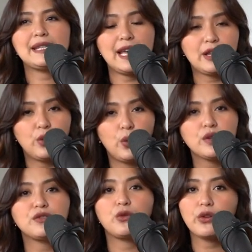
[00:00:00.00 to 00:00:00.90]
and set
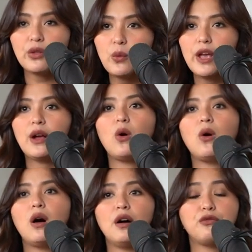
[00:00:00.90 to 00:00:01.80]
goals for the week
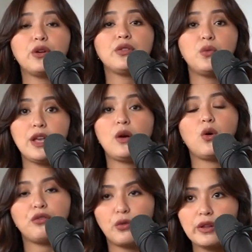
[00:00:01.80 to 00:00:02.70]
for the week
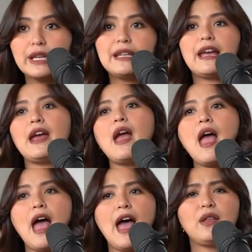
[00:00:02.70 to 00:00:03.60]
or for the day.
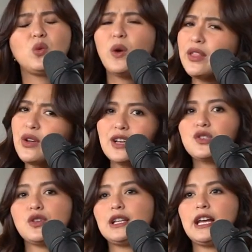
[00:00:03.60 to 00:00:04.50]
And whether
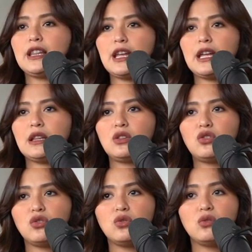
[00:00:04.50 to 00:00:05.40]
it's related
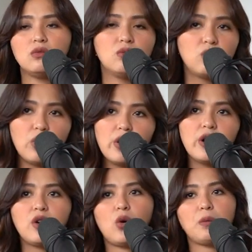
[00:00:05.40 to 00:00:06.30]
to
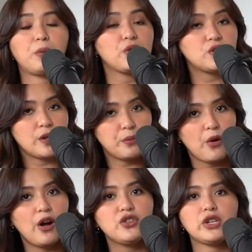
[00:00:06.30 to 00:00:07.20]
work or personal
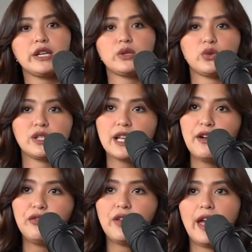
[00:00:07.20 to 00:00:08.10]
projects or
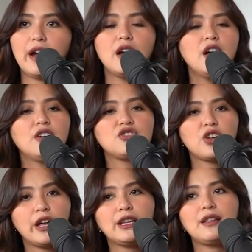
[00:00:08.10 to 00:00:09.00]
self-care,
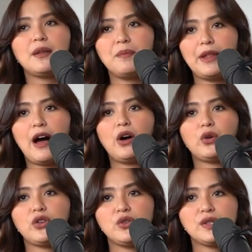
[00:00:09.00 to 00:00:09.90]
jotting them
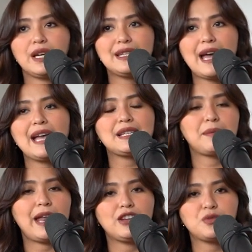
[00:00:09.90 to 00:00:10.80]
down or using a
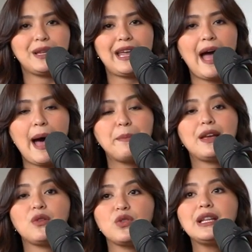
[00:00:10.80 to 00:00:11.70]
task management
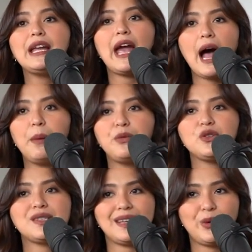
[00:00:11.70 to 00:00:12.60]
app can really help
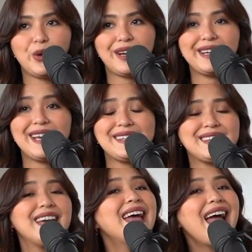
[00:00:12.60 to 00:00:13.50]
you stay
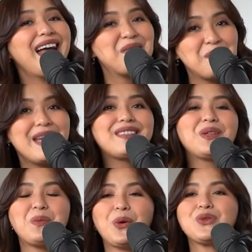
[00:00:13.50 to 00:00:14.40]
organized and
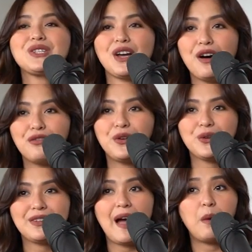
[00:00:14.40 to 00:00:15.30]
make the most of
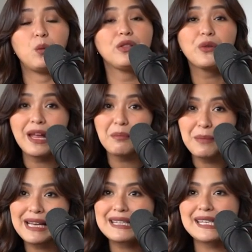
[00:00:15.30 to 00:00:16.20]
your time. With the right
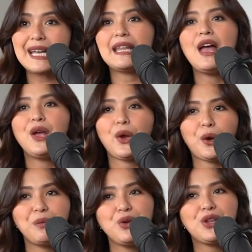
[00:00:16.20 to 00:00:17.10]
mindset,
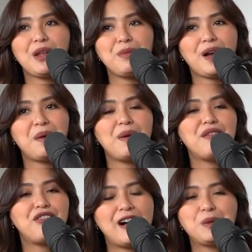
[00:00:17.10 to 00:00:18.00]
your commute can become
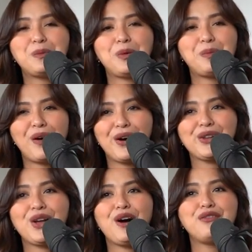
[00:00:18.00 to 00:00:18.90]
a valuable
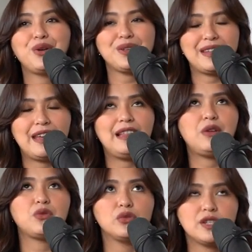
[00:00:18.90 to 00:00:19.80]
part of your
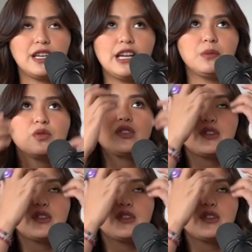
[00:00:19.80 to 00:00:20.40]
daily routine.